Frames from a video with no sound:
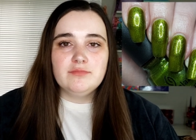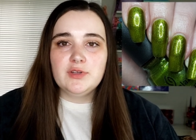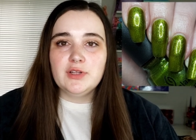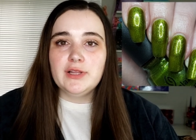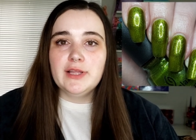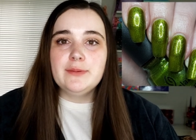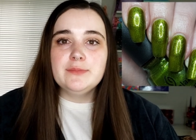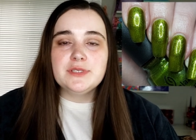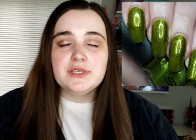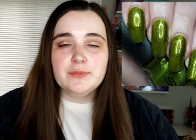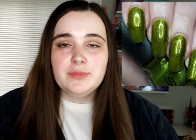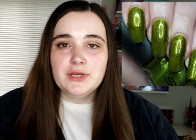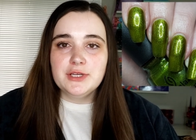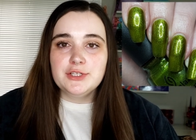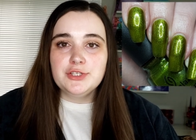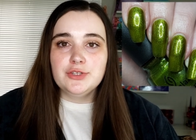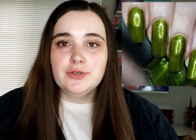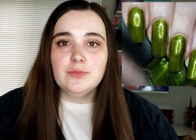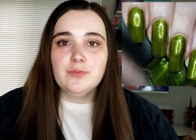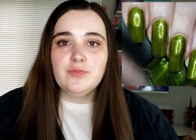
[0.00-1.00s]
claims to be a
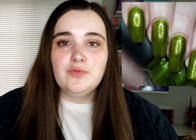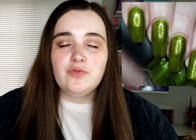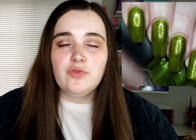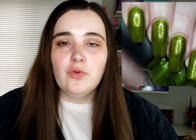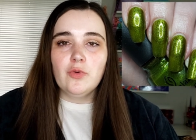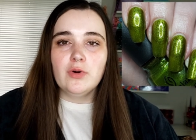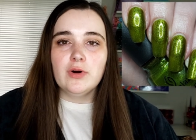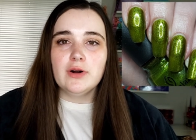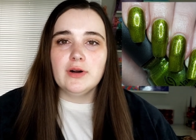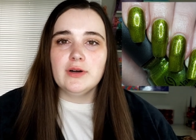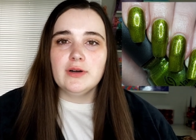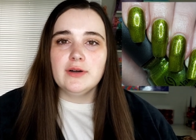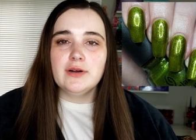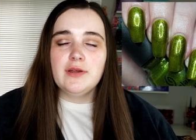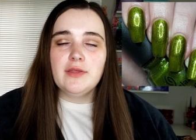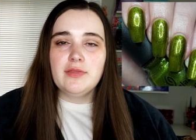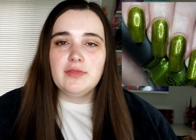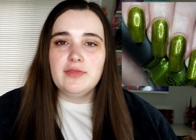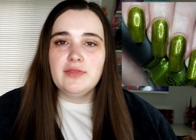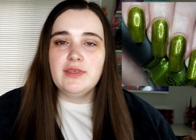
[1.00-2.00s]
dupe
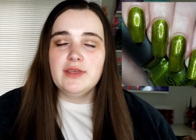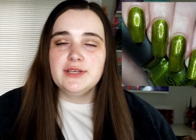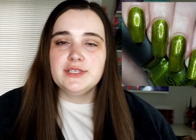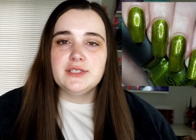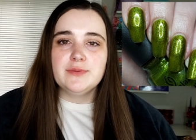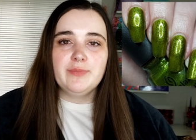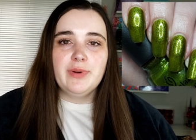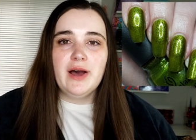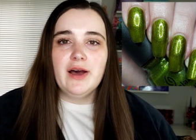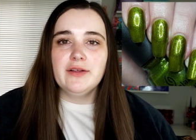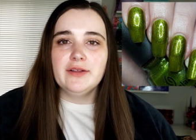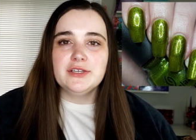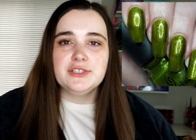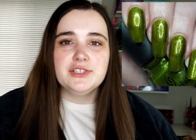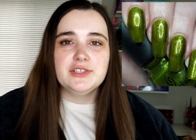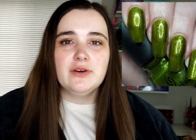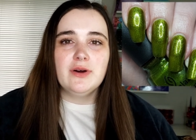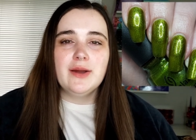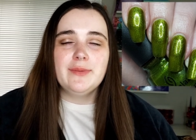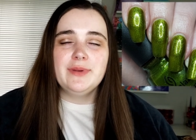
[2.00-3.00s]
for this polish.
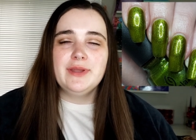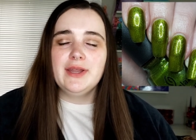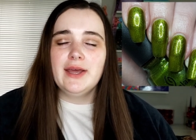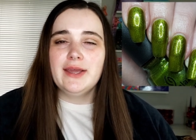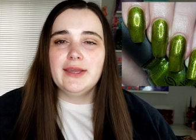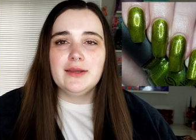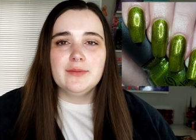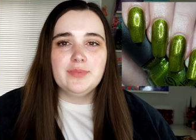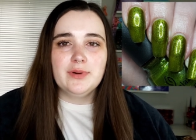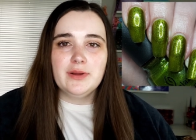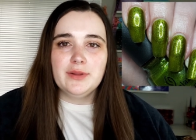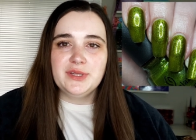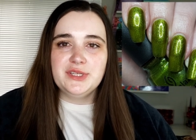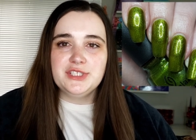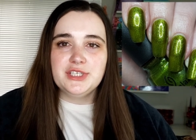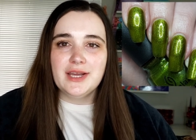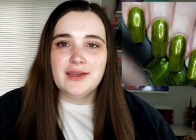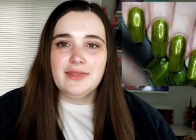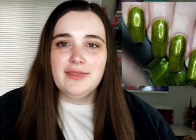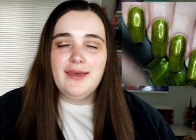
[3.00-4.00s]
So I mean, I could probably
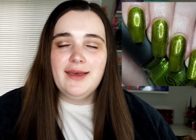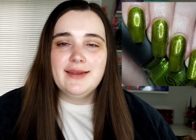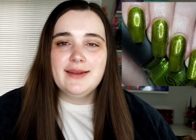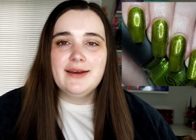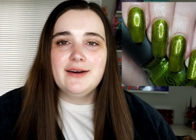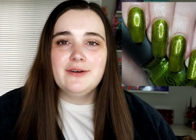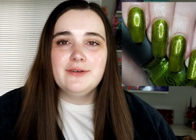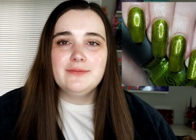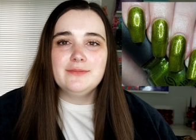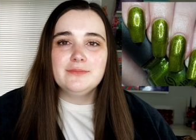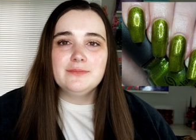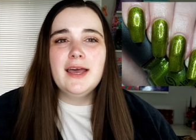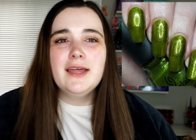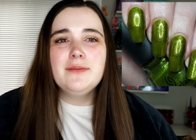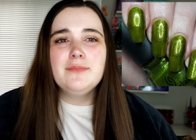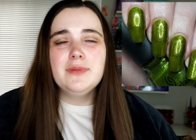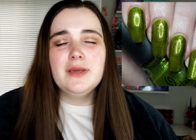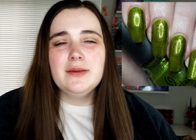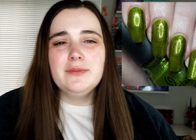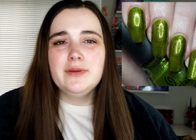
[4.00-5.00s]
check that out
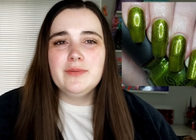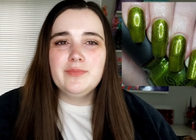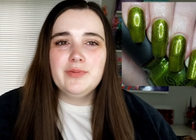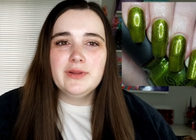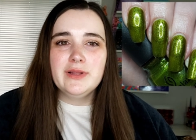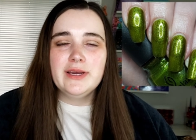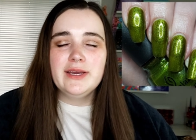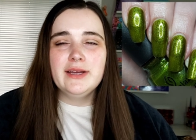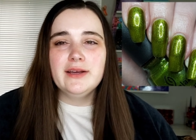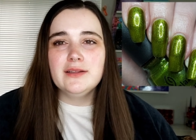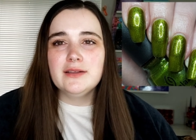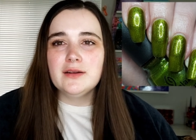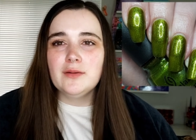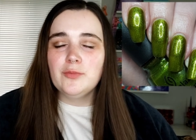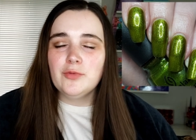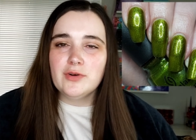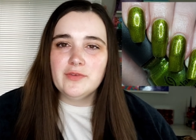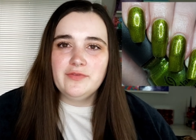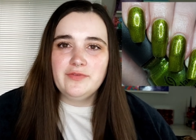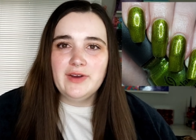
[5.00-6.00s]
and maybe play a little
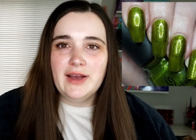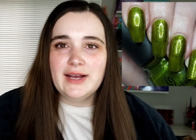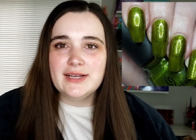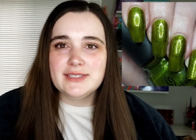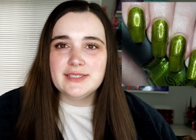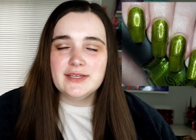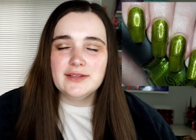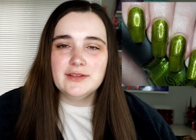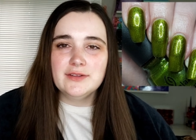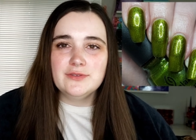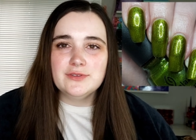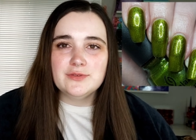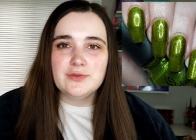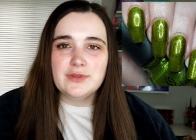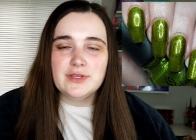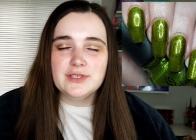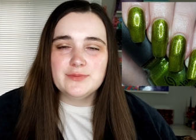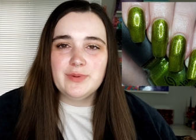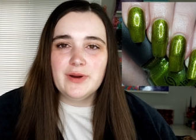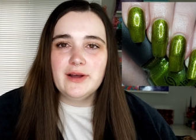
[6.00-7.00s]
more fast and loose with
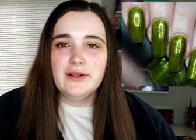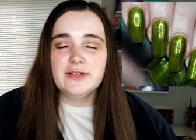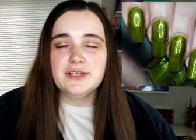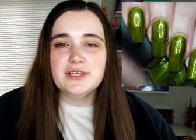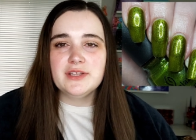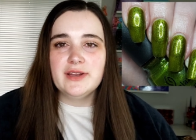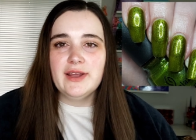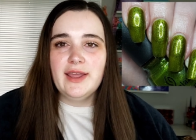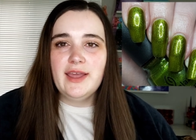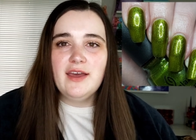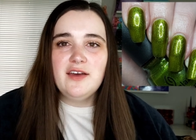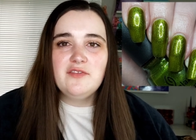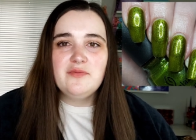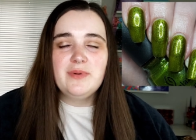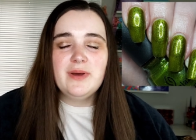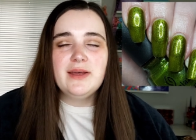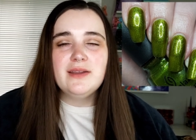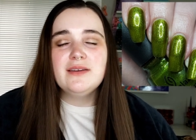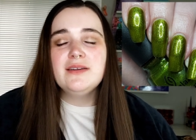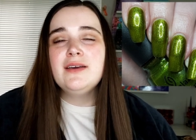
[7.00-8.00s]
this polish than I have
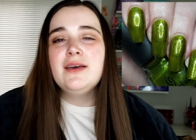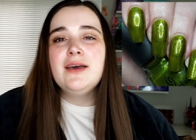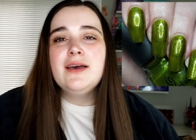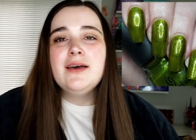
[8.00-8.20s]
been.